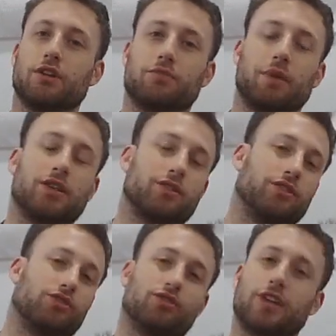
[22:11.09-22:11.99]
to
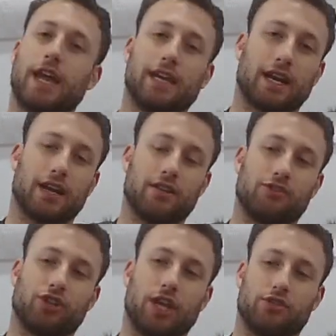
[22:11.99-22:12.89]
basically just take care of the
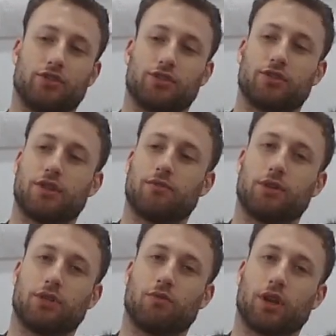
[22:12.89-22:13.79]
changes so that
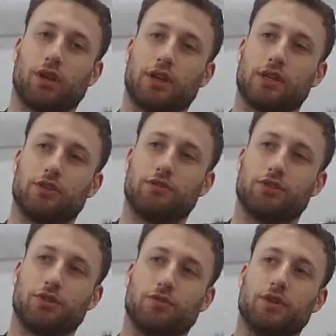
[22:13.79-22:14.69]
when you're working on a new
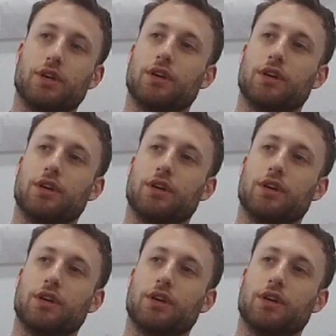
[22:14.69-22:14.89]
tune,